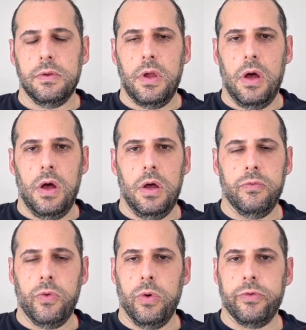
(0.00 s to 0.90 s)
Of
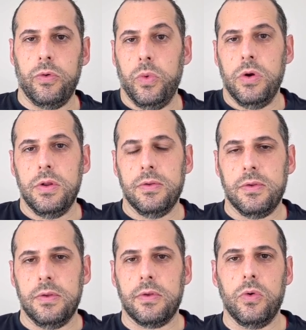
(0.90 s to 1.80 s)
course, awareness
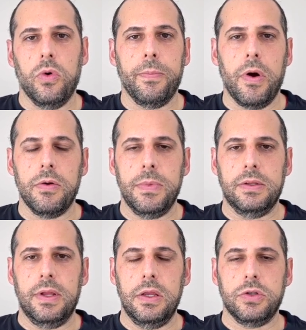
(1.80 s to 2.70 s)
is a core part of
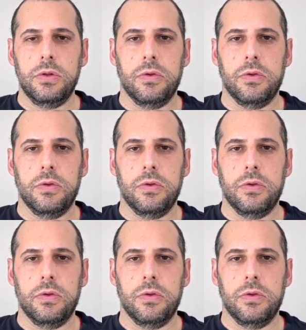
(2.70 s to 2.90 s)
meditation,